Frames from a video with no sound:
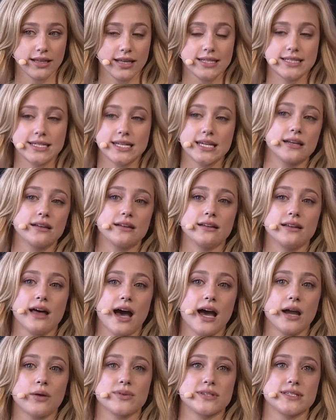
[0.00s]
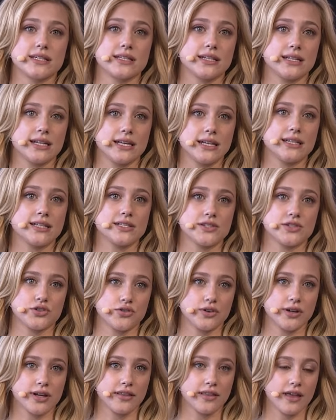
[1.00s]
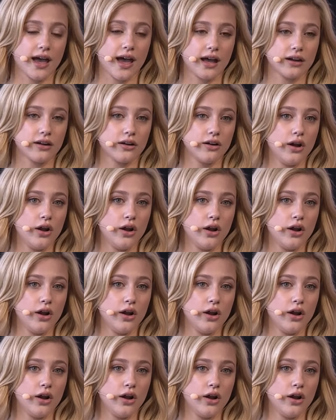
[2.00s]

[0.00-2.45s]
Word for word: until I was in an industry that